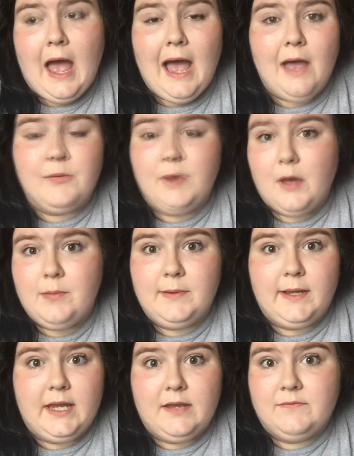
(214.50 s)
I would
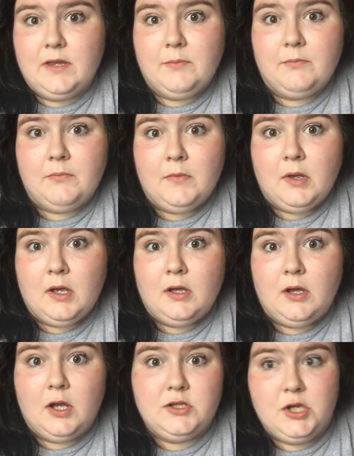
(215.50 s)
probably give them
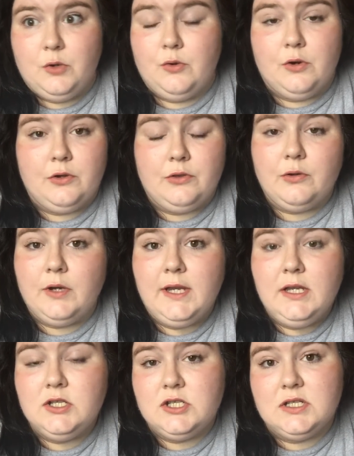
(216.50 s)
a 2 or a
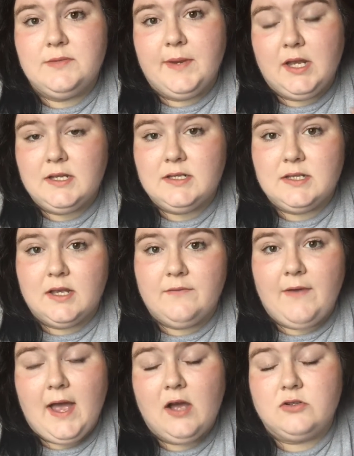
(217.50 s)
3 just because of
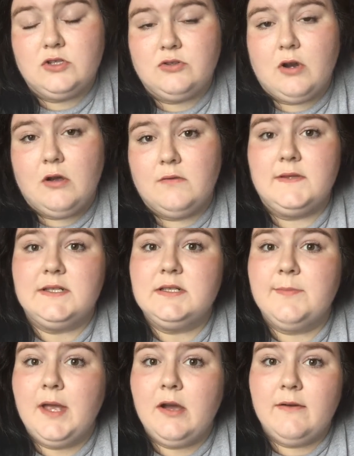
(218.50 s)
how strong the
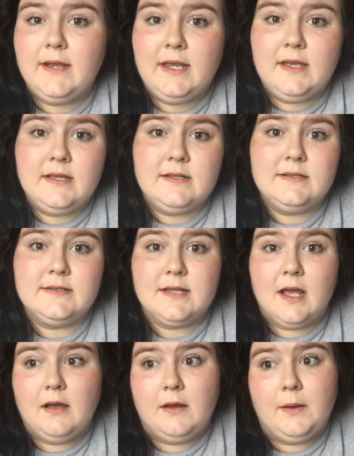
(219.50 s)
smell is.
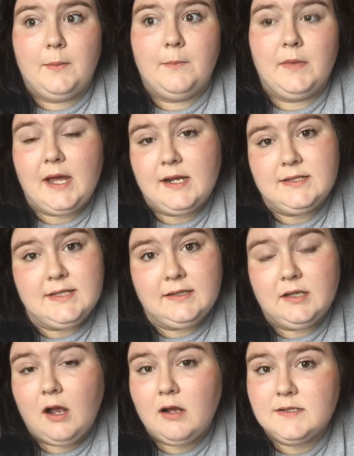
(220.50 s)
Like I said,
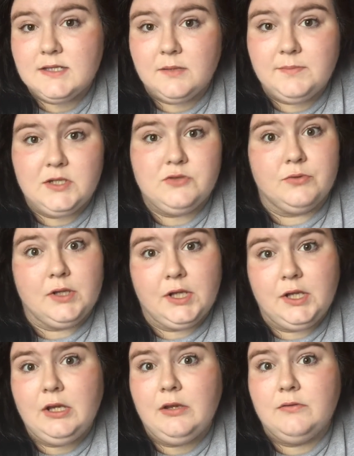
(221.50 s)
the concept is really
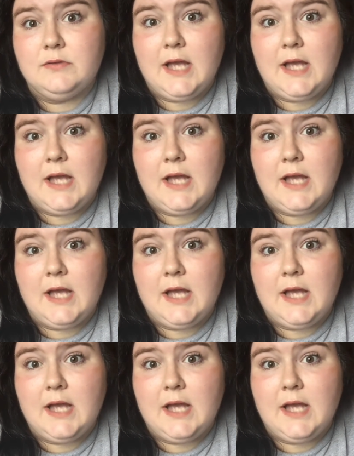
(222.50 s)
cute.